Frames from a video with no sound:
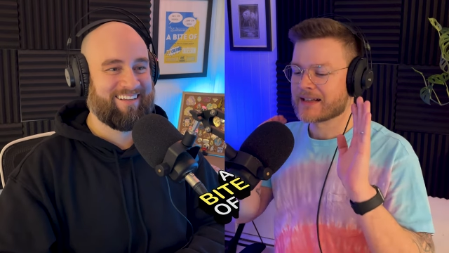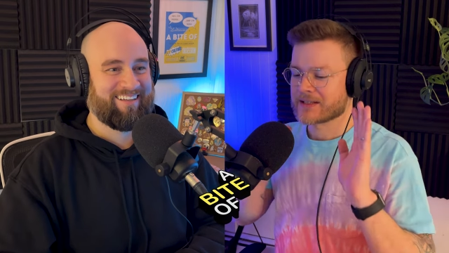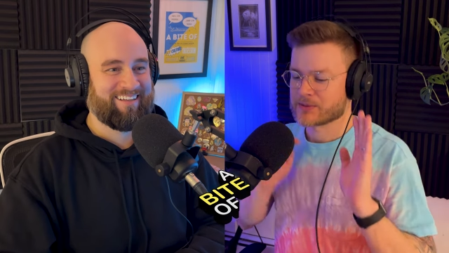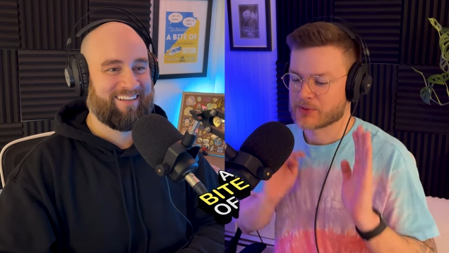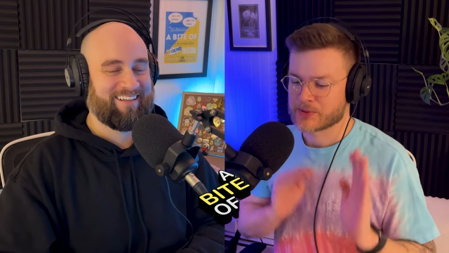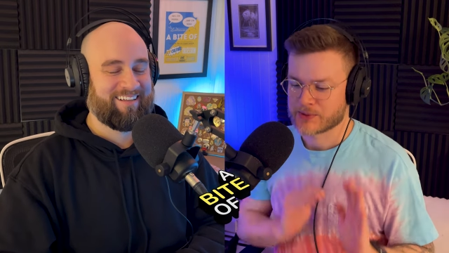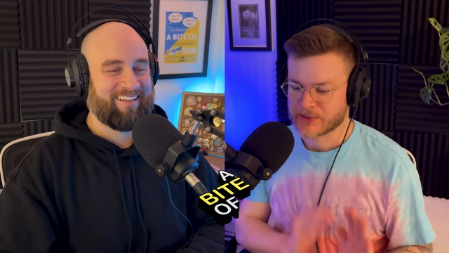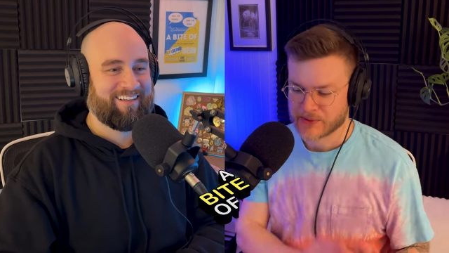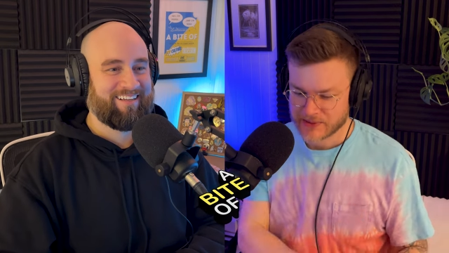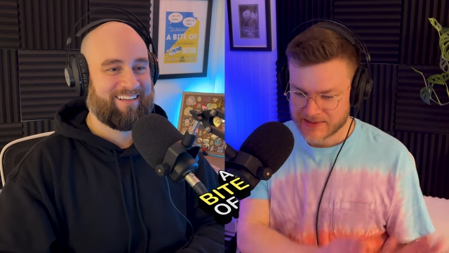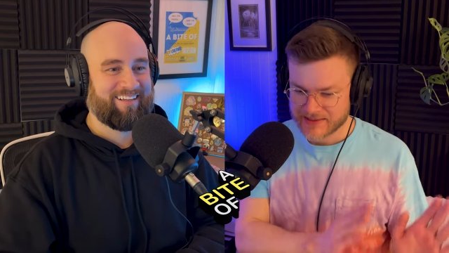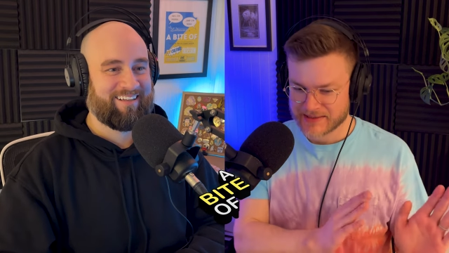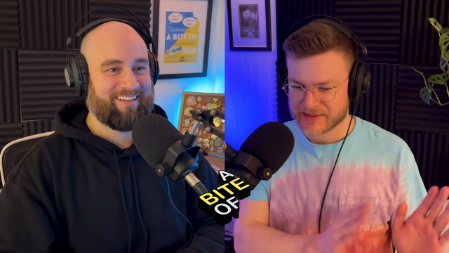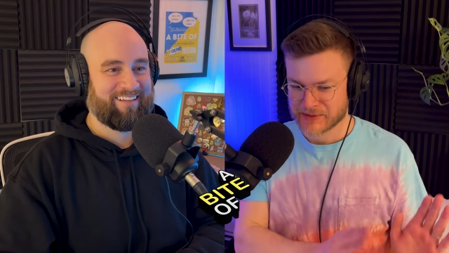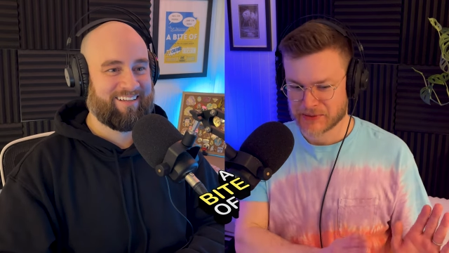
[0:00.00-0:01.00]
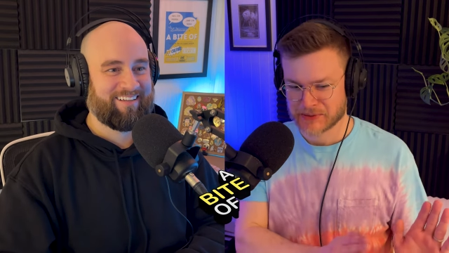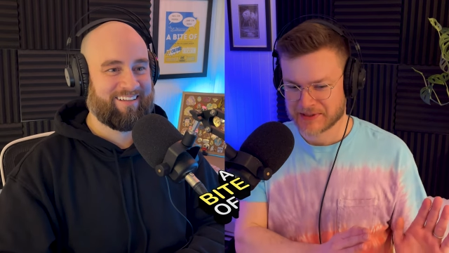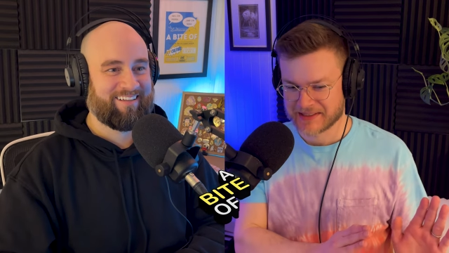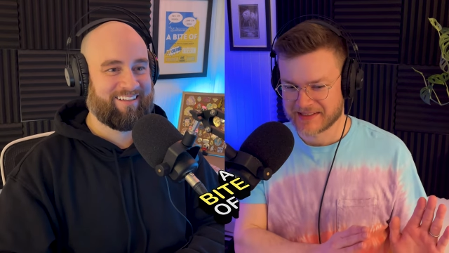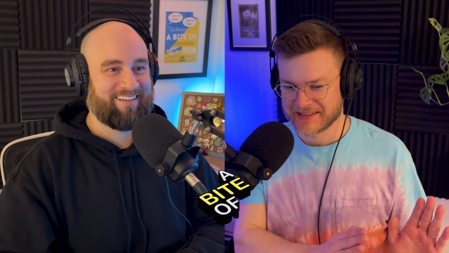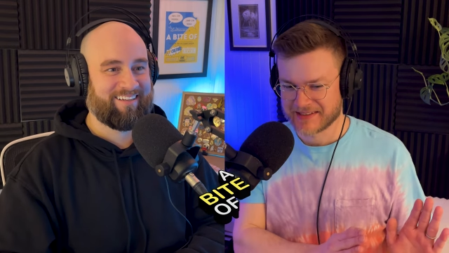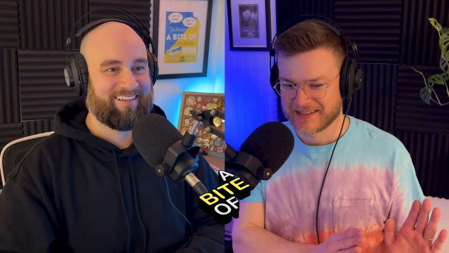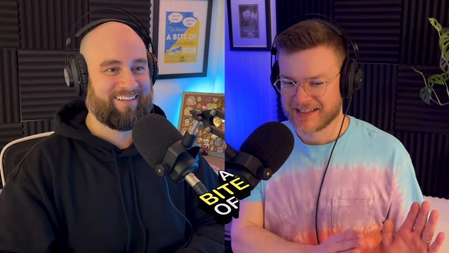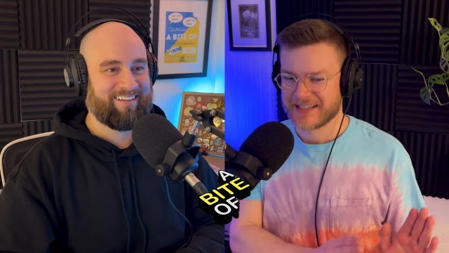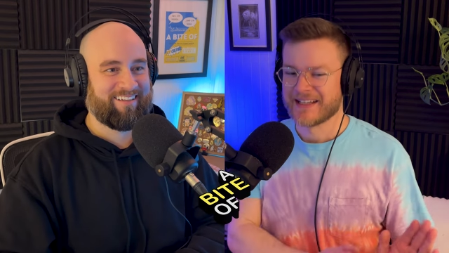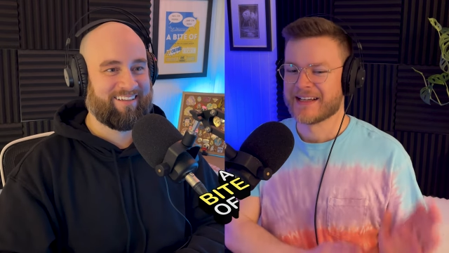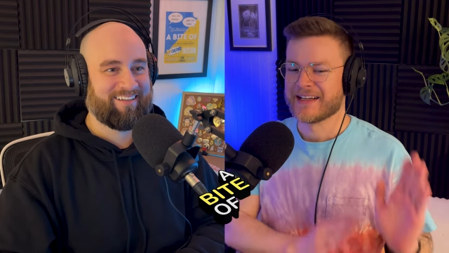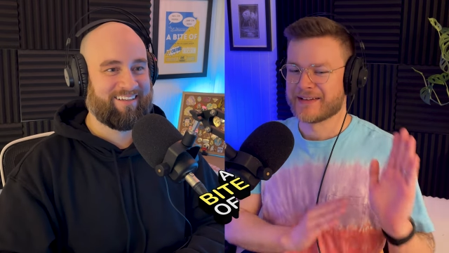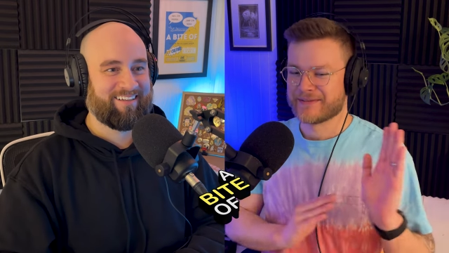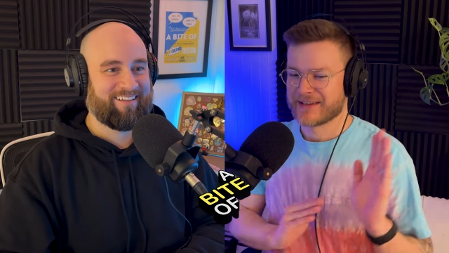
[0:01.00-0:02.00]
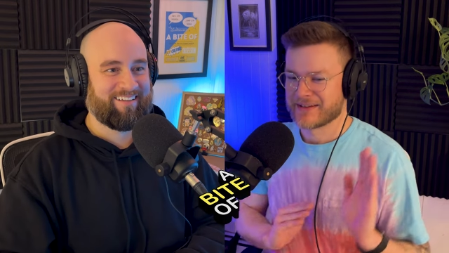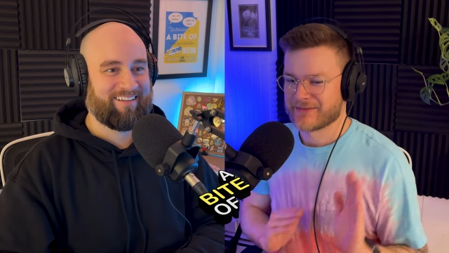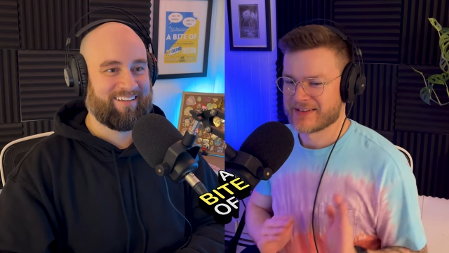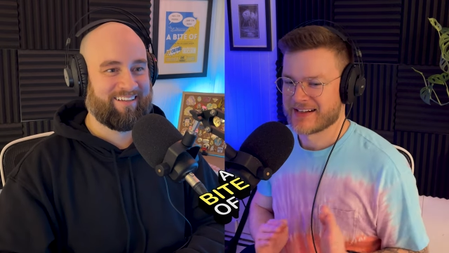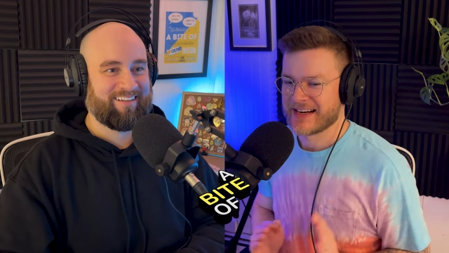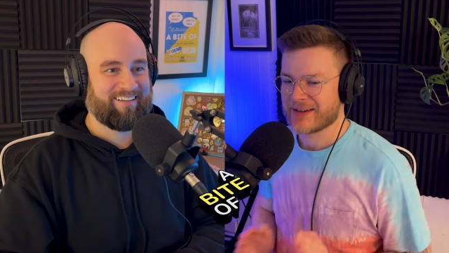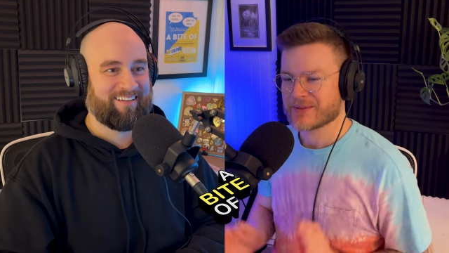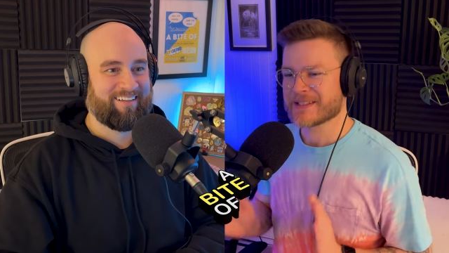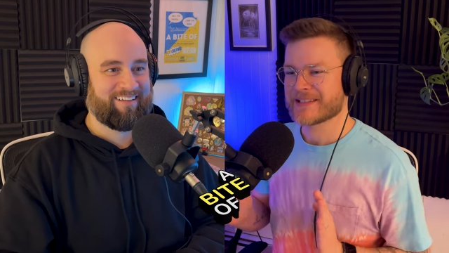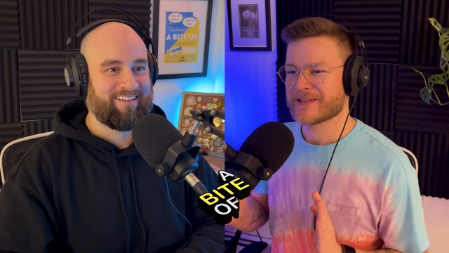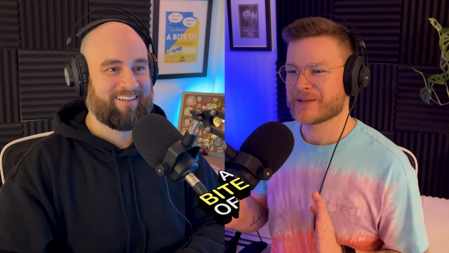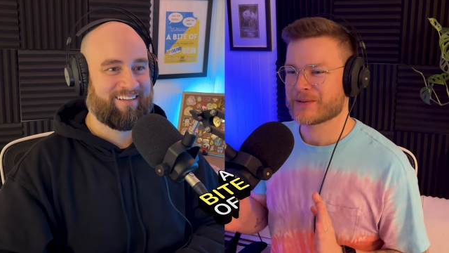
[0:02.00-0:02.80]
Speaker 1: because we're recording this early, if they've announced it